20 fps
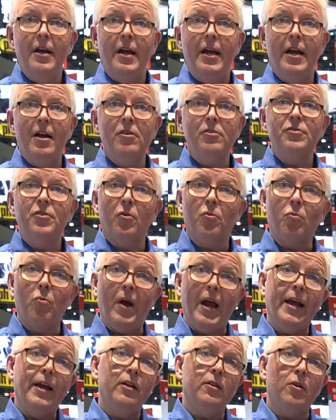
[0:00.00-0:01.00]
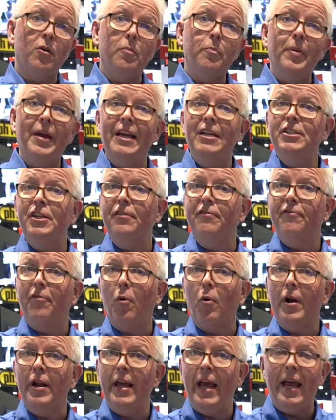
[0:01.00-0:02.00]
Here's a regular
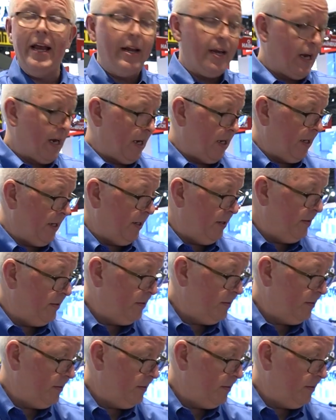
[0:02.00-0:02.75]
PG-48 collet.